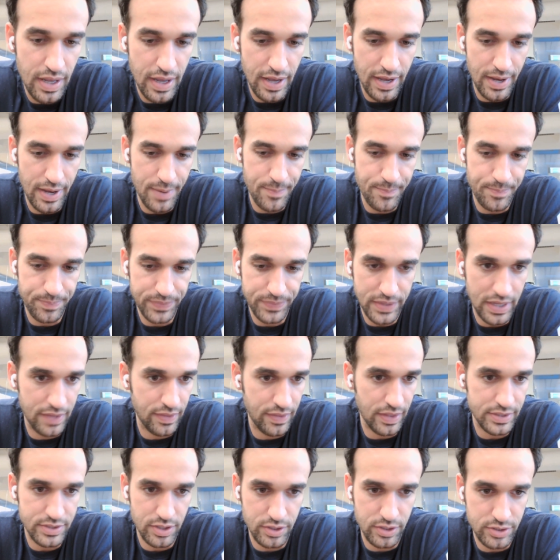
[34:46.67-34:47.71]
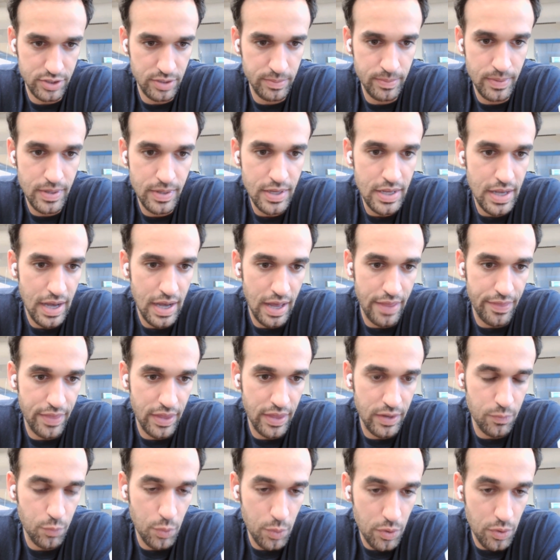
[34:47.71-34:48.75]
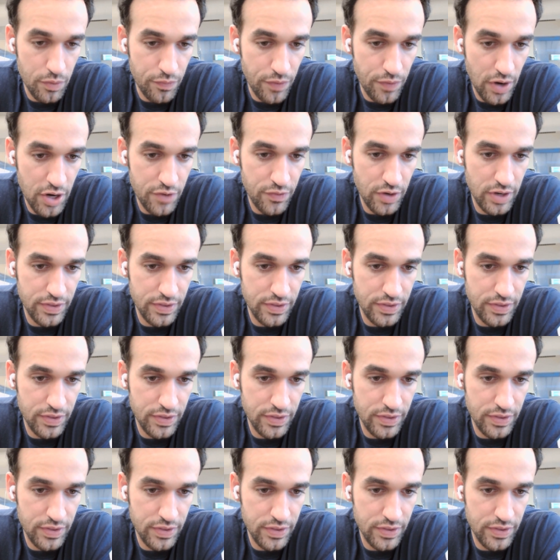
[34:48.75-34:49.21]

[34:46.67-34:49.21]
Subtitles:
And that's awesome. And then we were very,